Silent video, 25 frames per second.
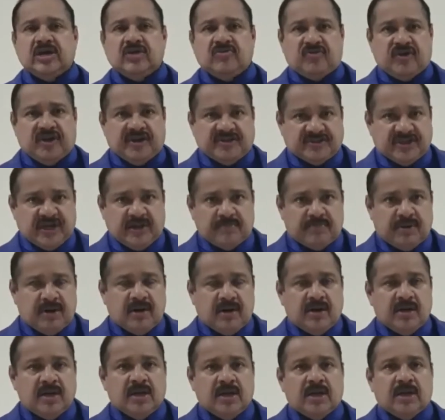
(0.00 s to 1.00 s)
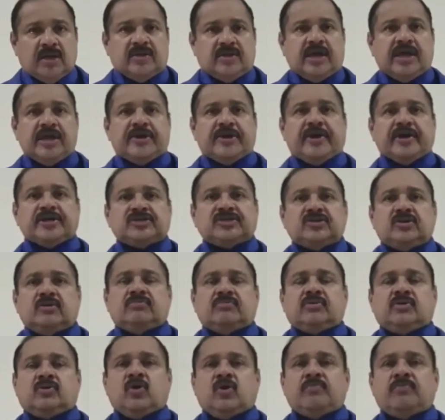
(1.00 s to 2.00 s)
For example, the introduction
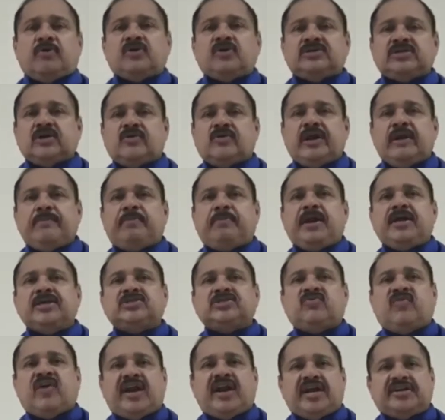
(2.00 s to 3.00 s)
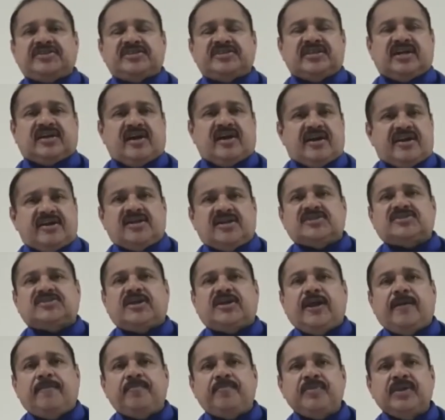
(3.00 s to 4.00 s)
of robots have replaced welders in the car
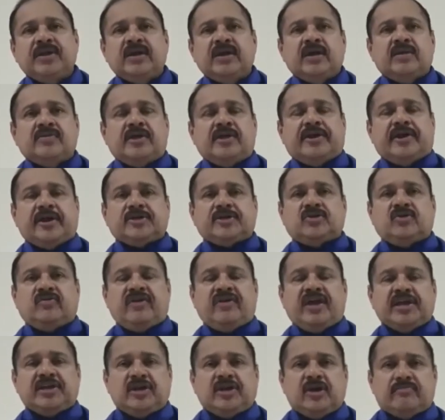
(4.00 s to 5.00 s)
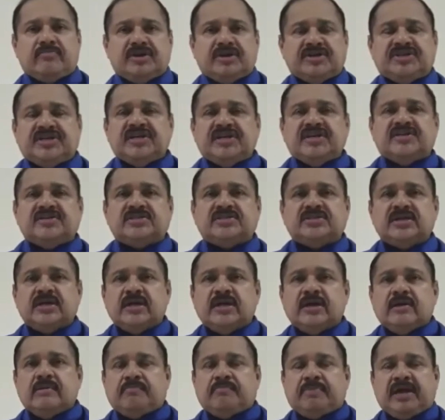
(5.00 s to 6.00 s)
industry. The introduction of ATM machines,
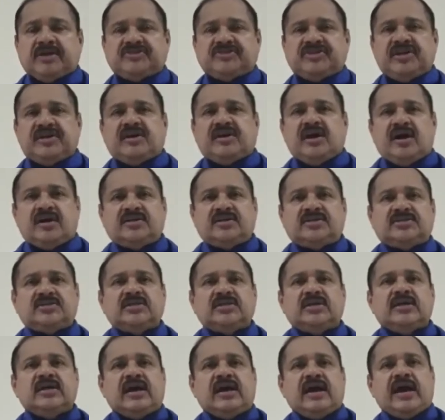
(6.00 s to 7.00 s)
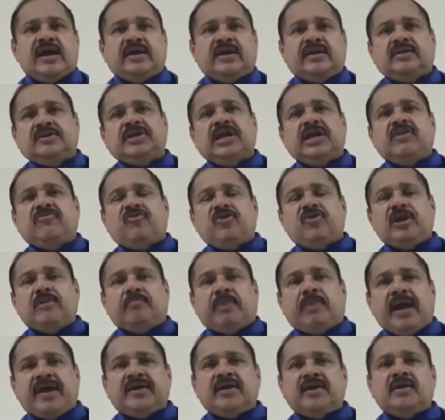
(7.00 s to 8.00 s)
plastic cards, and telephonic
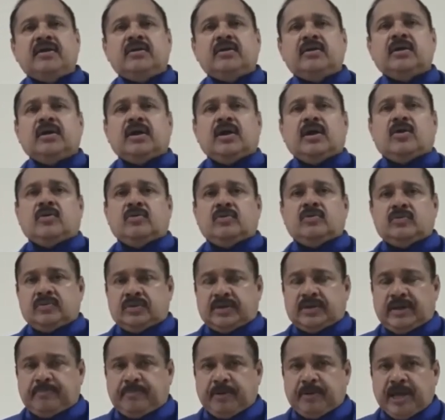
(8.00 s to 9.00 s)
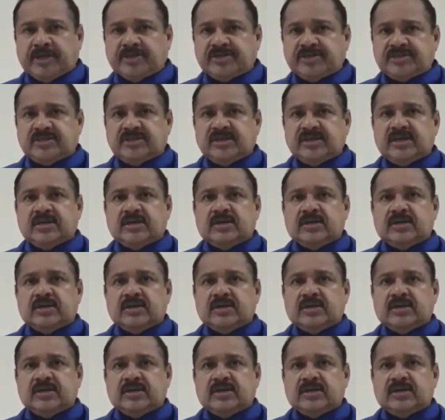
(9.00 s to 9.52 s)
banking have replaced